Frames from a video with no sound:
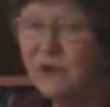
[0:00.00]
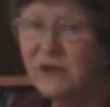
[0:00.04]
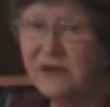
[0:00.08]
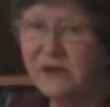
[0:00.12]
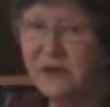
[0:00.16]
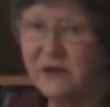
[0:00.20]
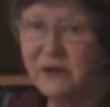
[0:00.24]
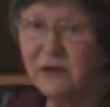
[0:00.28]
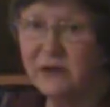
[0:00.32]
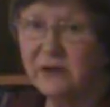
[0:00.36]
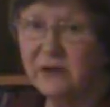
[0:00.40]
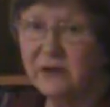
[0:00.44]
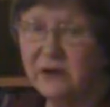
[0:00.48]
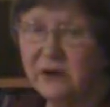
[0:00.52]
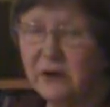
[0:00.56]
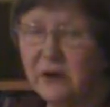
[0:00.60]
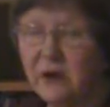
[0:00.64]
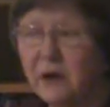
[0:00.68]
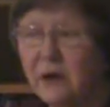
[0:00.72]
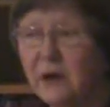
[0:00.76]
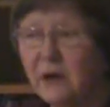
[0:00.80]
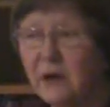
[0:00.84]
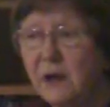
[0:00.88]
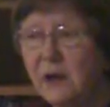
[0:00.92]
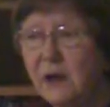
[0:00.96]
out in there.
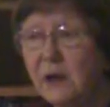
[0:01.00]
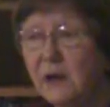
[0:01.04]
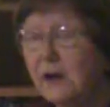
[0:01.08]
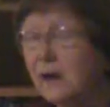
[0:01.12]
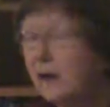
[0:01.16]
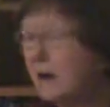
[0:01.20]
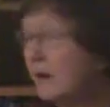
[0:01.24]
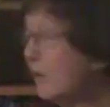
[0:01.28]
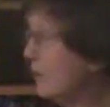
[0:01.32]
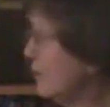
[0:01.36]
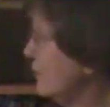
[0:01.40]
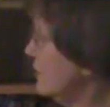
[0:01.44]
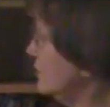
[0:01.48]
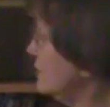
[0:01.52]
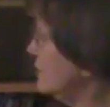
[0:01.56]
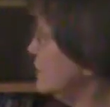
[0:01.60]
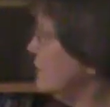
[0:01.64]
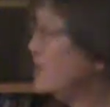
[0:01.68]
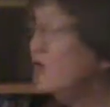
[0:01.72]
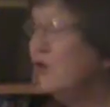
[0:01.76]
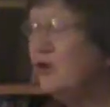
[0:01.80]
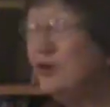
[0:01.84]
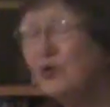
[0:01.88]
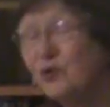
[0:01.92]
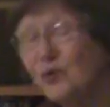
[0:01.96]
Now, do
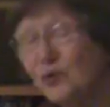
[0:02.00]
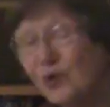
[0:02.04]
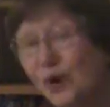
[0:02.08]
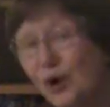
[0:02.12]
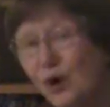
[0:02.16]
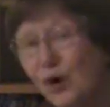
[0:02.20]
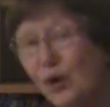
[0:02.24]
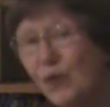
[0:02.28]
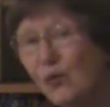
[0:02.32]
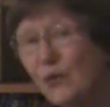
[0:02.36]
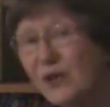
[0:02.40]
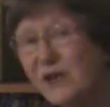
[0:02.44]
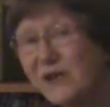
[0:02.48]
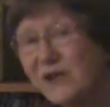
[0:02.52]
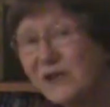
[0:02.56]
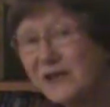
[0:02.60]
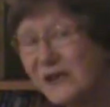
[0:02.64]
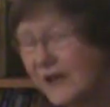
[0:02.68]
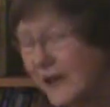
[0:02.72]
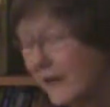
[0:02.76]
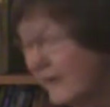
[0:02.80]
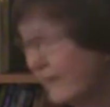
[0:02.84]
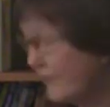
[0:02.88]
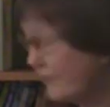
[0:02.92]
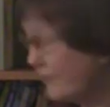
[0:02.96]
you always
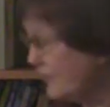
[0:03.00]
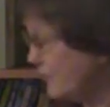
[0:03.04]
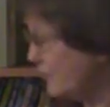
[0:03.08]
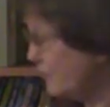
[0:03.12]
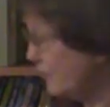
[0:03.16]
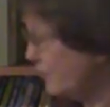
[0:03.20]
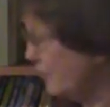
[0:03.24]
have to